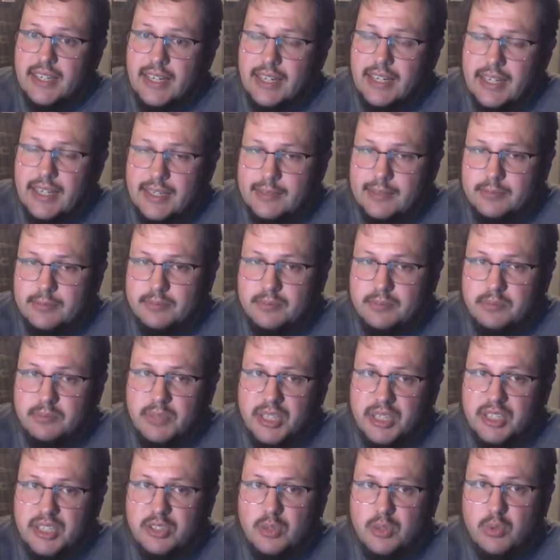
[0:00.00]

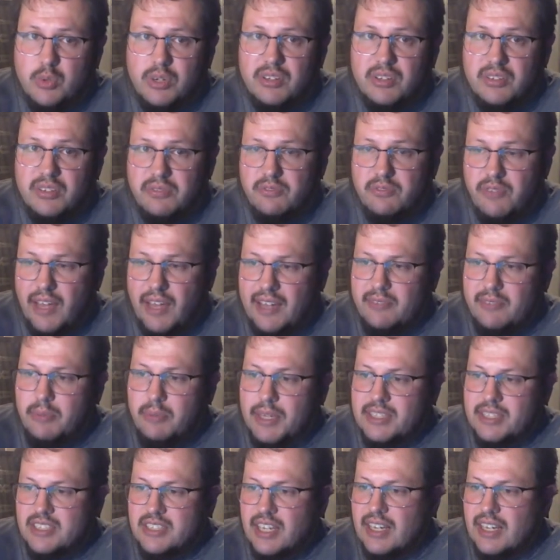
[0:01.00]
But they took one of the 5
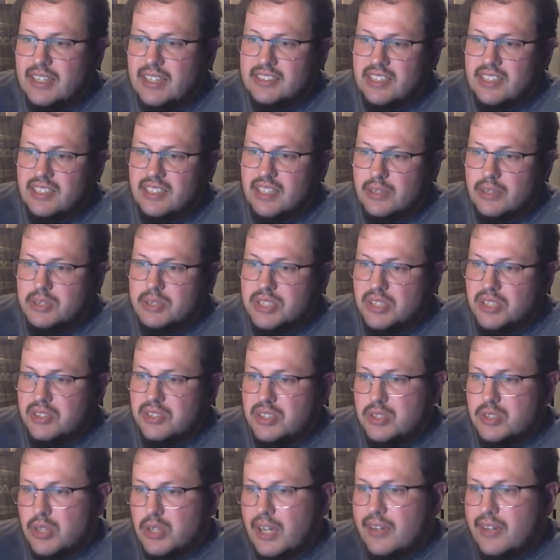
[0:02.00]
best guys I thought was still
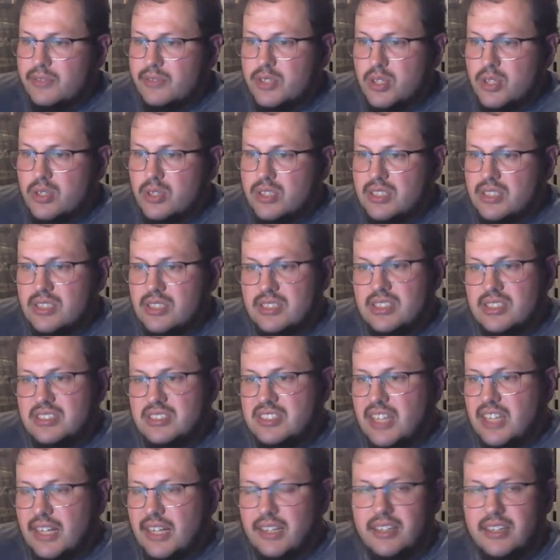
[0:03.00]
in the draft. So
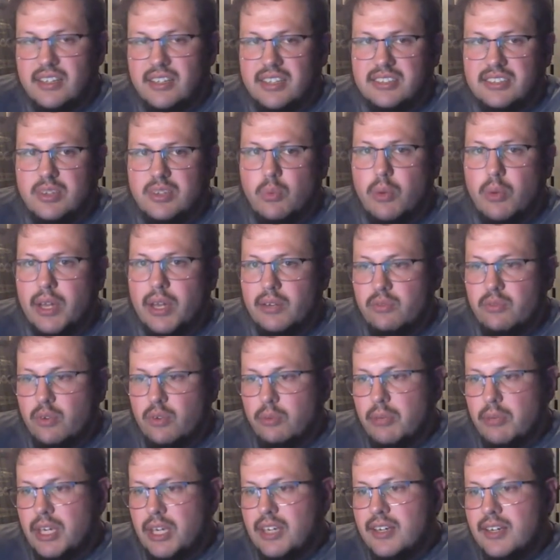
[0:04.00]
it's a win
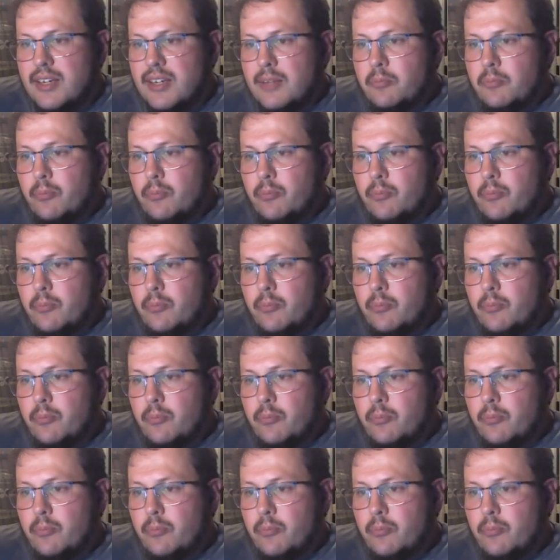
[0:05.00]
for me.